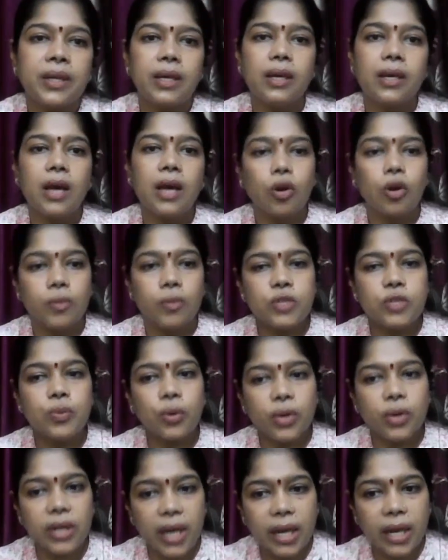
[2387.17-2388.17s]
how much
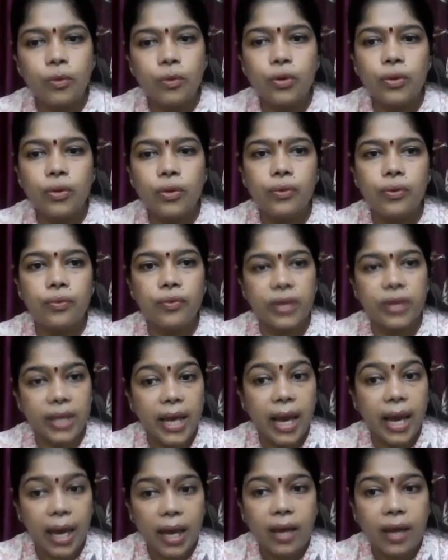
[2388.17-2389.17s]
more time we
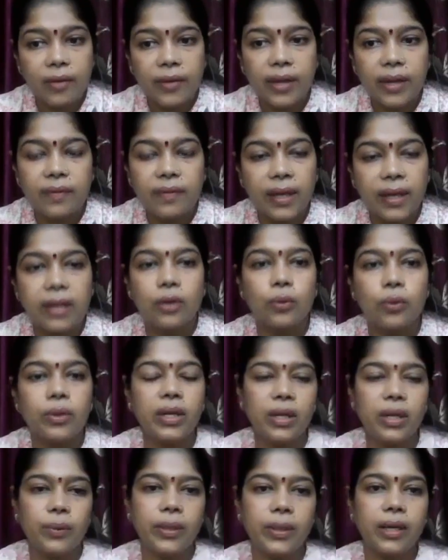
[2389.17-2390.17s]
have, and then
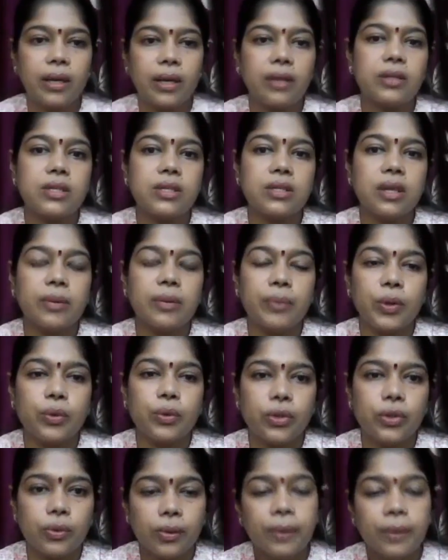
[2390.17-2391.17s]
only we can just
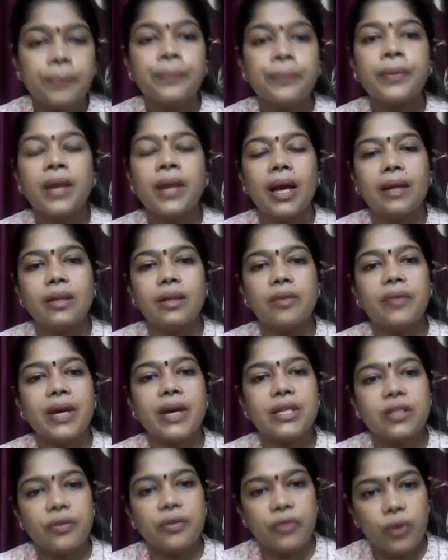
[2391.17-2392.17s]
unmute you.
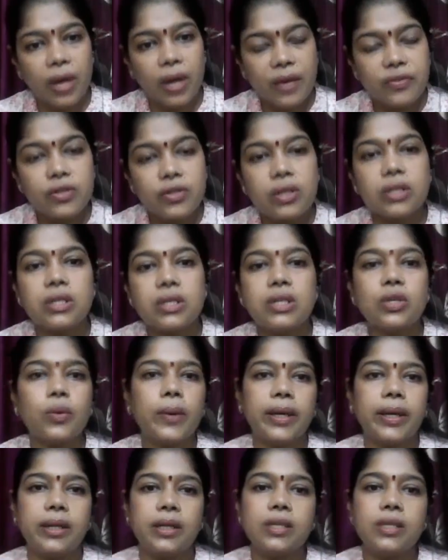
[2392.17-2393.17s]
Otherwise, if you have certain
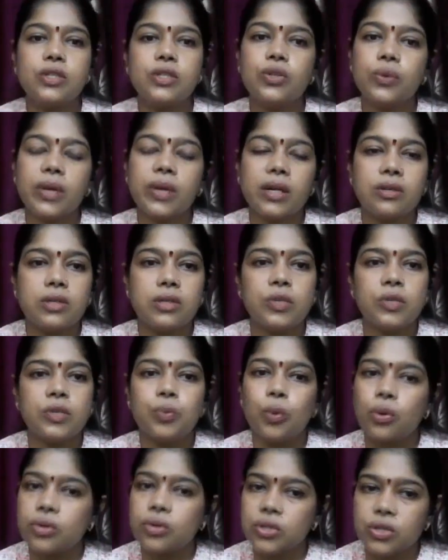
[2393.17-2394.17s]
queries, you can just
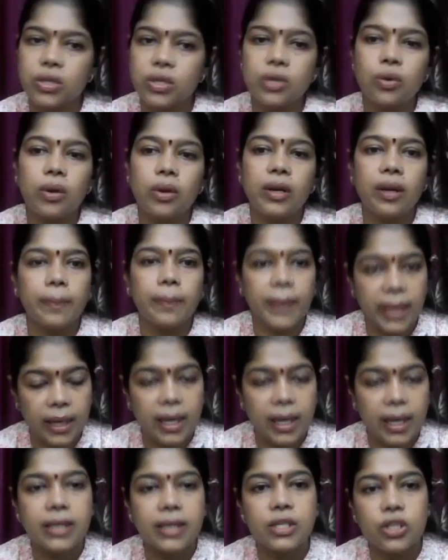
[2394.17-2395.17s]
post it on our mail
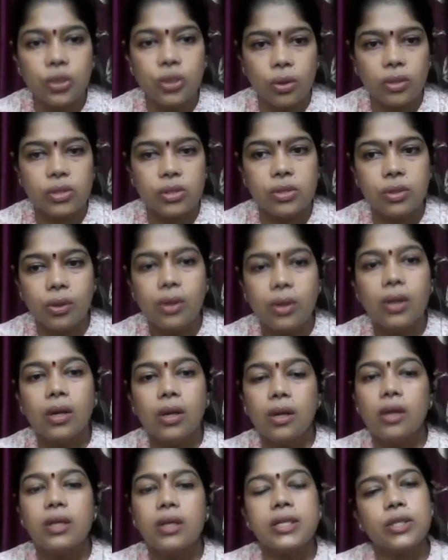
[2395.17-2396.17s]
ID also,
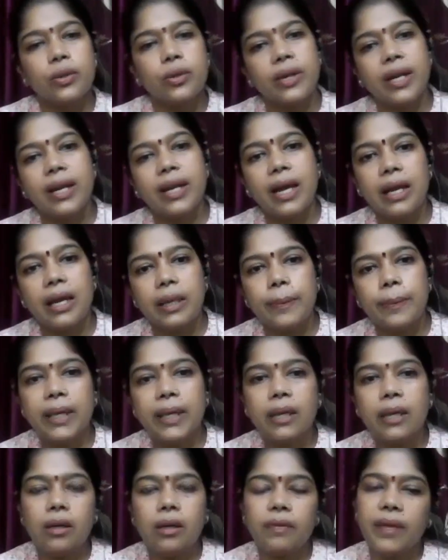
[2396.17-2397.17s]
so that I'll
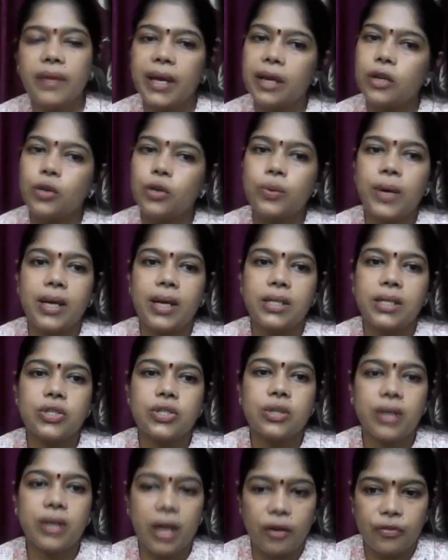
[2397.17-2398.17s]
be there to
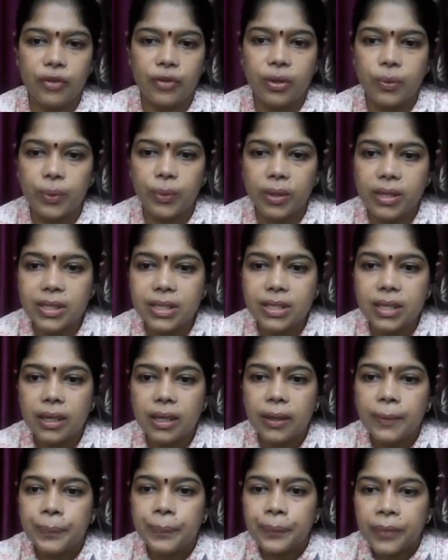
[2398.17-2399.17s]
answer afterwards.
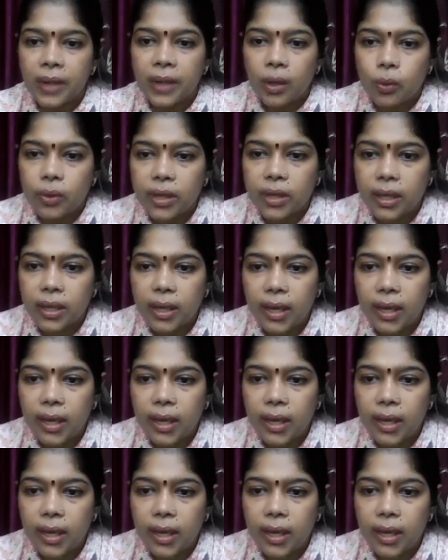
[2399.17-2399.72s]
Okay,